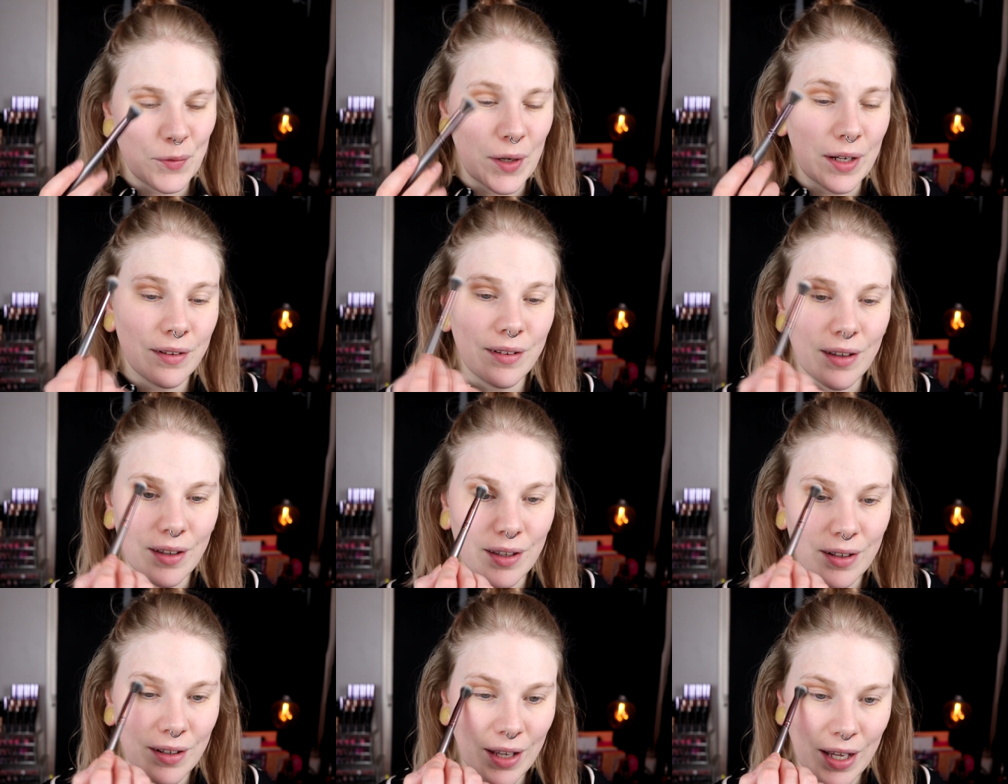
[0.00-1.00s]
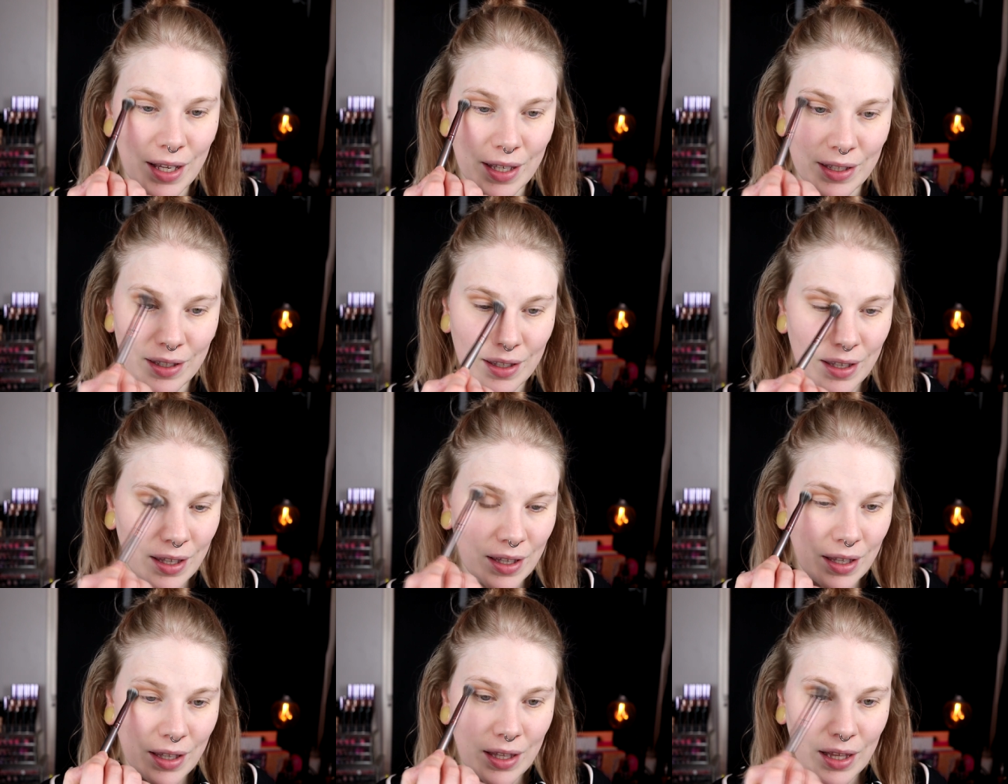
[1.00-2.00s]
red and I
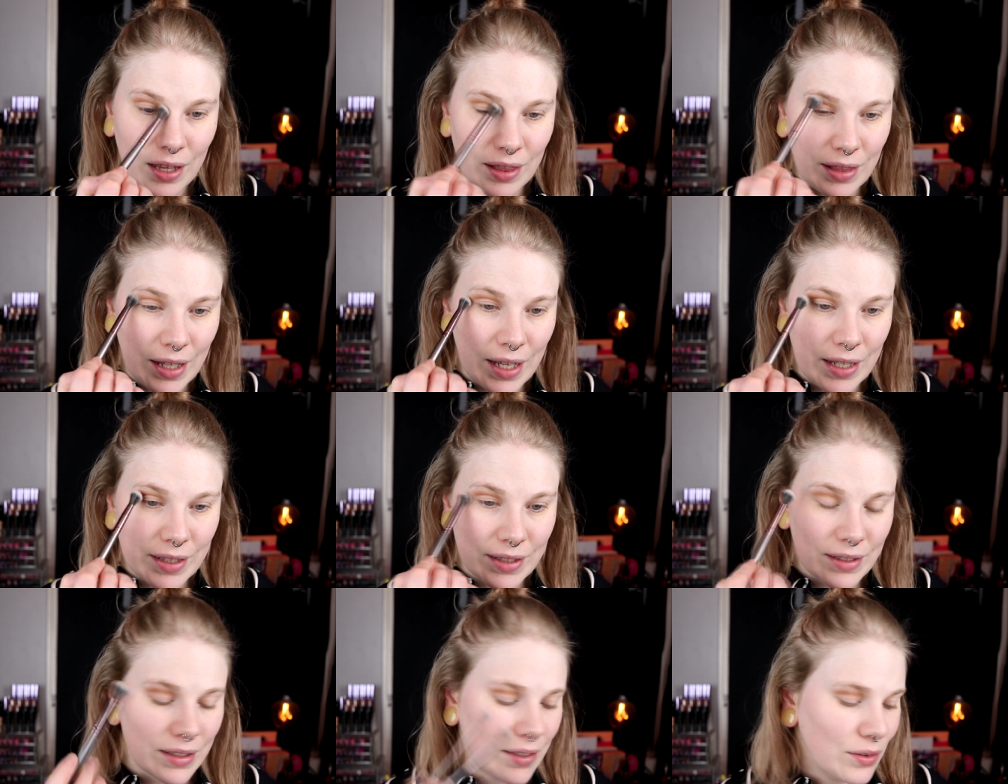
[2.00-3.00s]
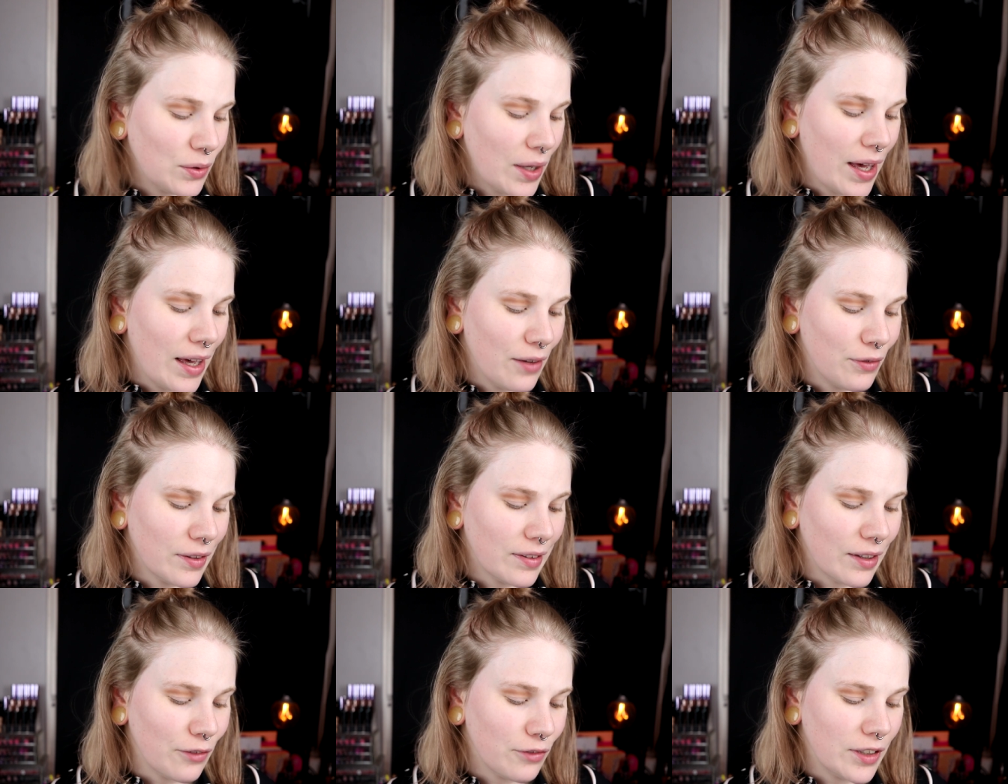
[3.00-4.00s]
like to have
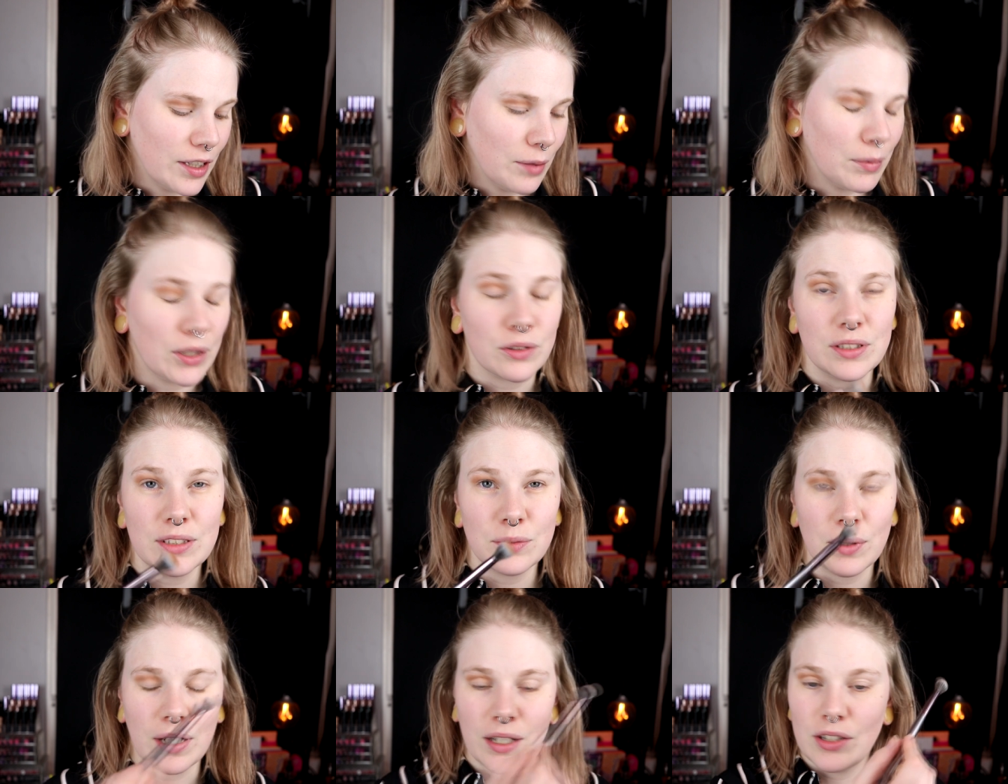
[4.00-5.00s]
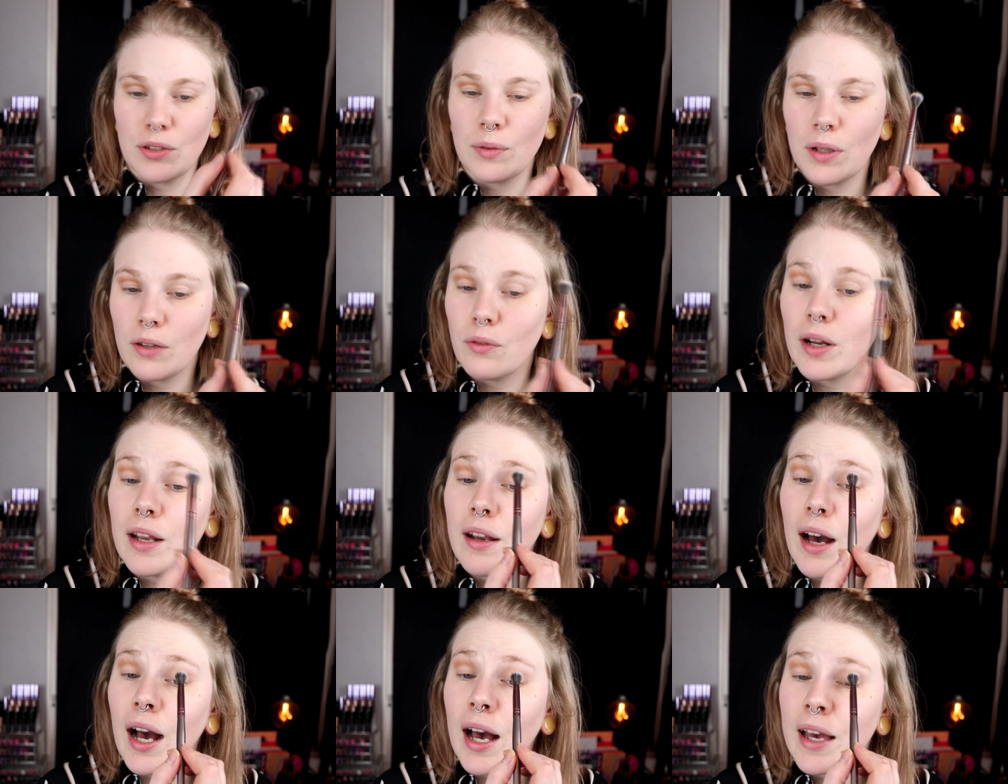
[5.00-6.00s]
something in my crease when I do a red
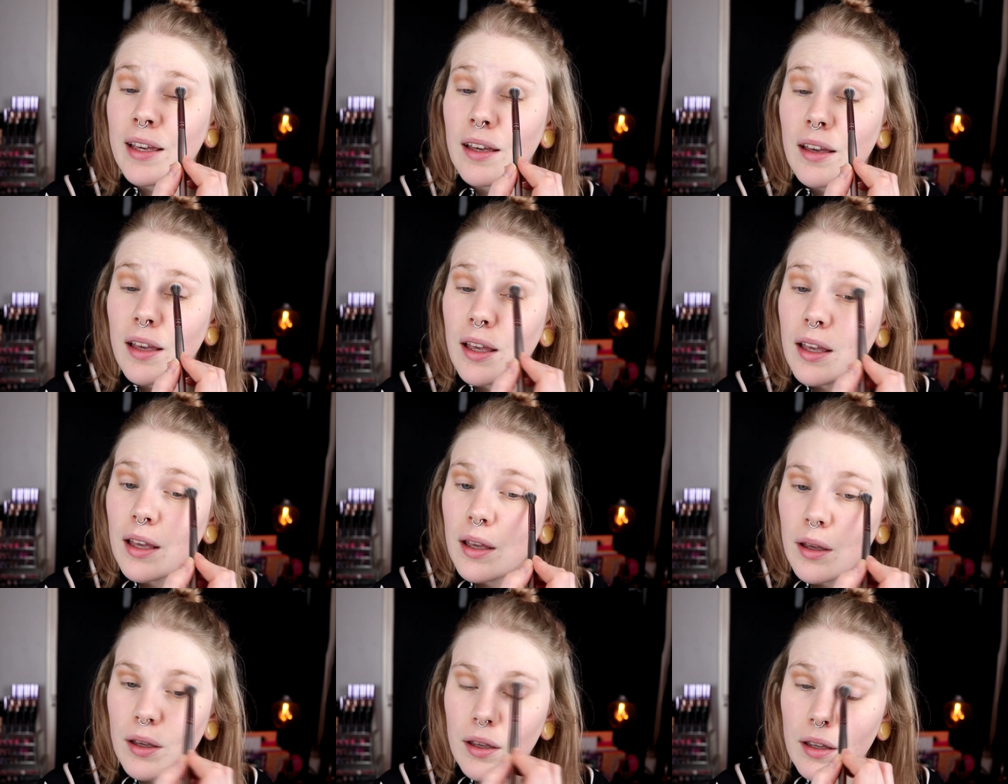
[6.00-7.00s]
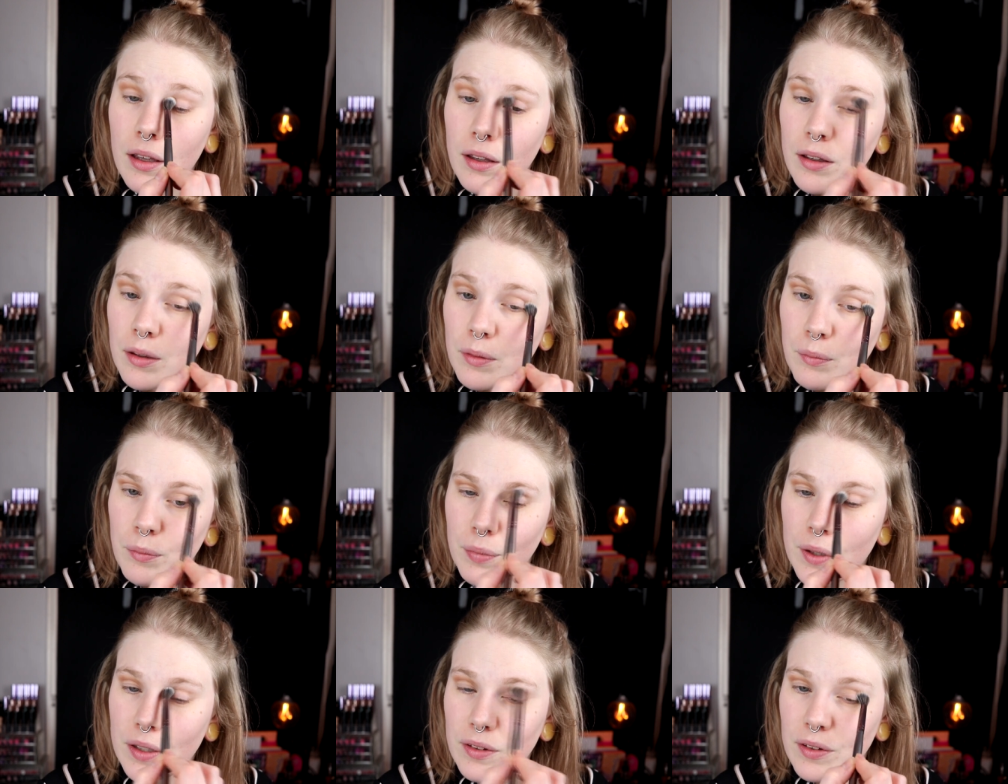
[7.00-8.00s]
eye
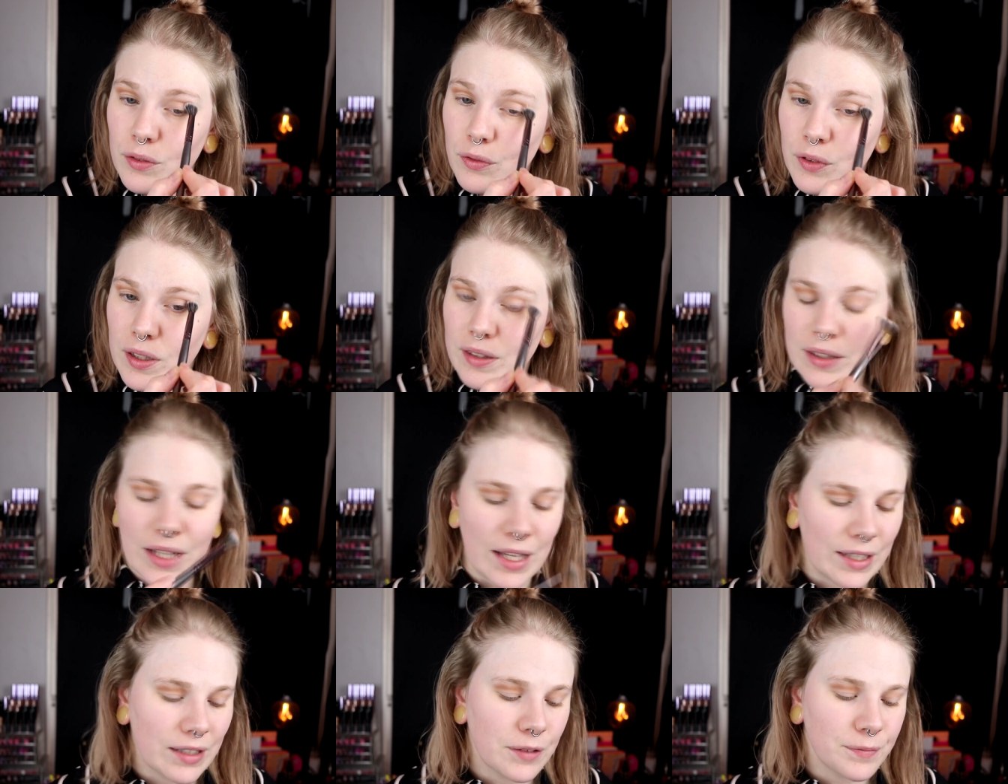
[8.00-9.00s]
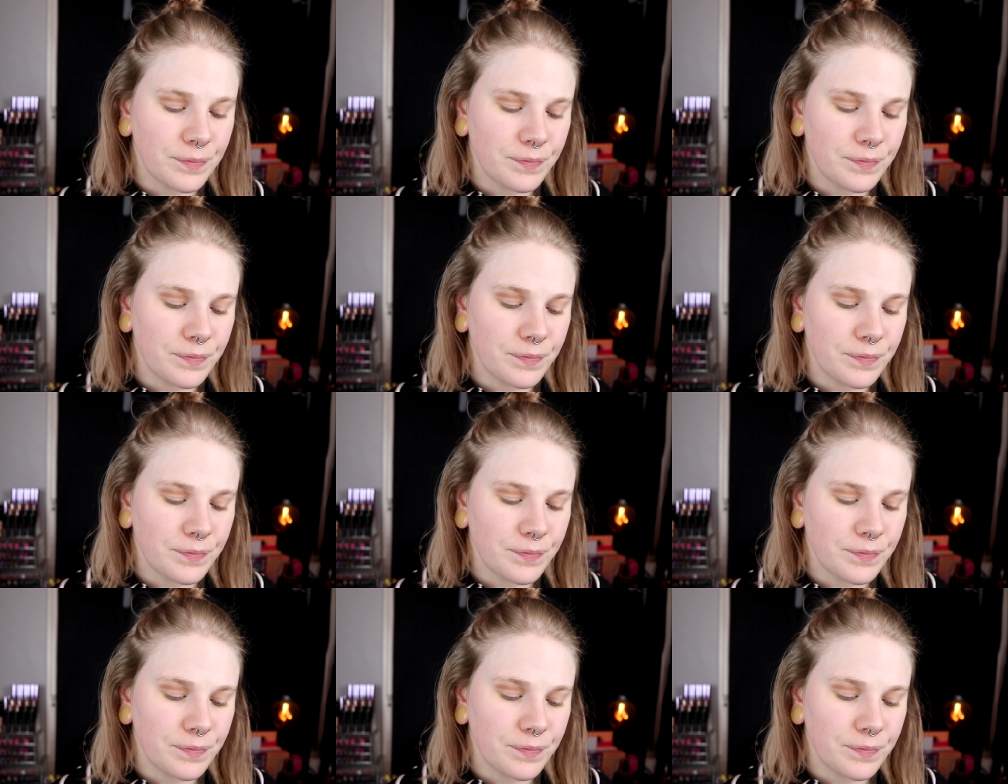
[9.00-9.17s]
because it feels like